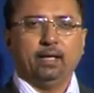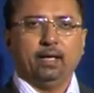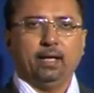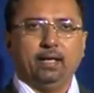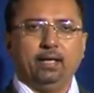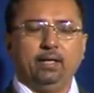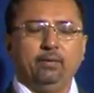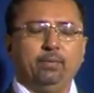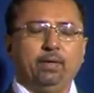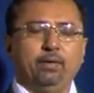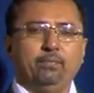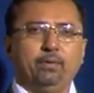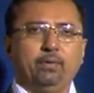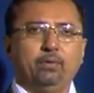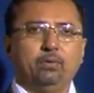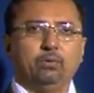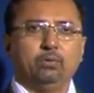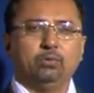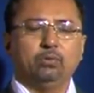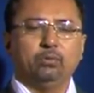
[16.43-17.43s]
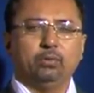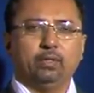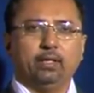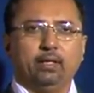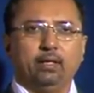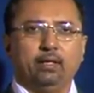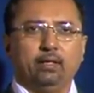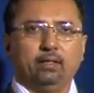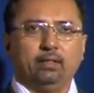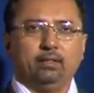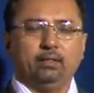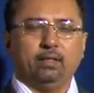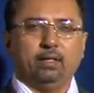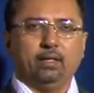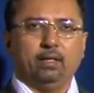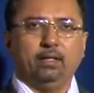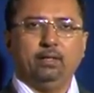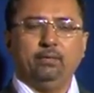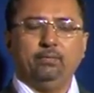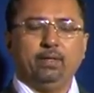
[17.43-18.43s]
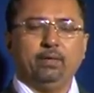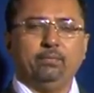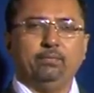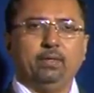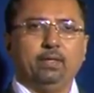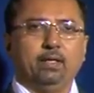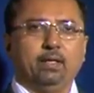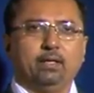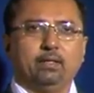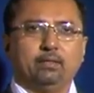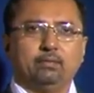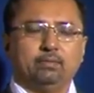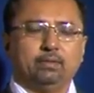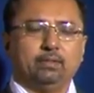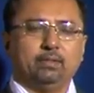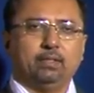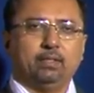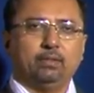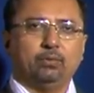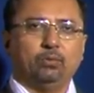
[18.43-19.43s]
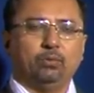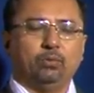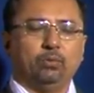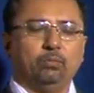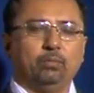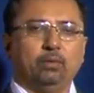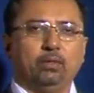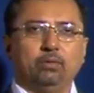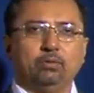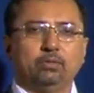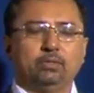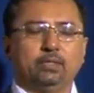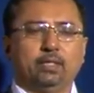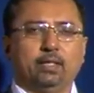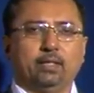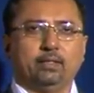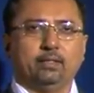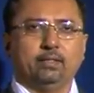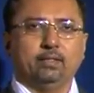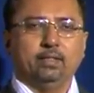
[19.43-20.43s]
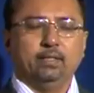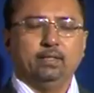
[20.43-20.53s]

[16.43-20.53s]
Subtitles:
Anywhere we go today, anywhere we are, whether at home or outside,